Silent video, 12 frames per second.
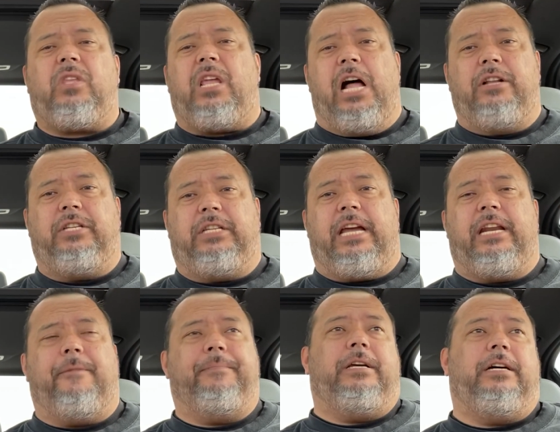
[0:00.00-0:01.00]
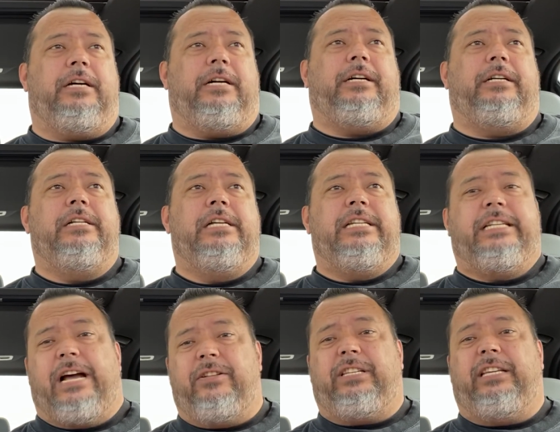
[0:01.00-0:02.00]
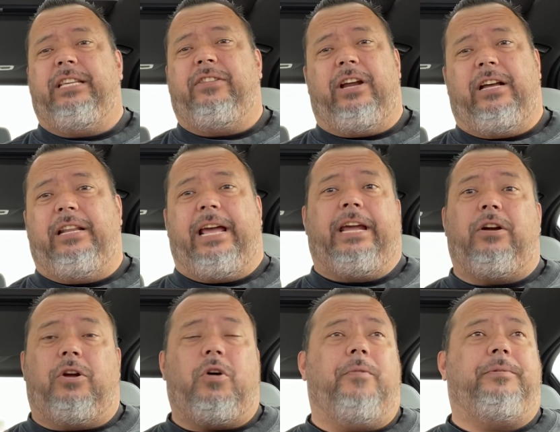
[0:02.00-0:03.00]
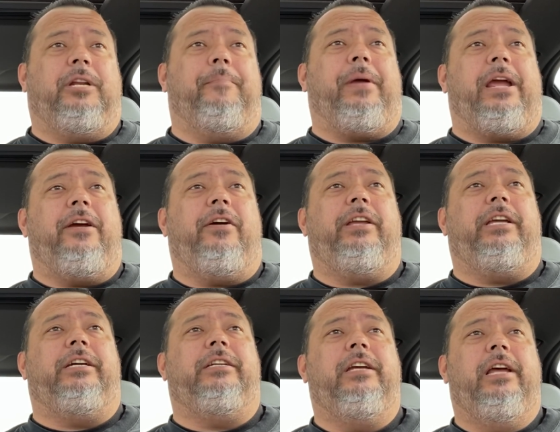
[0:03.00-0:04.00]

I'll just head up down to either LA or go up to the Bay Area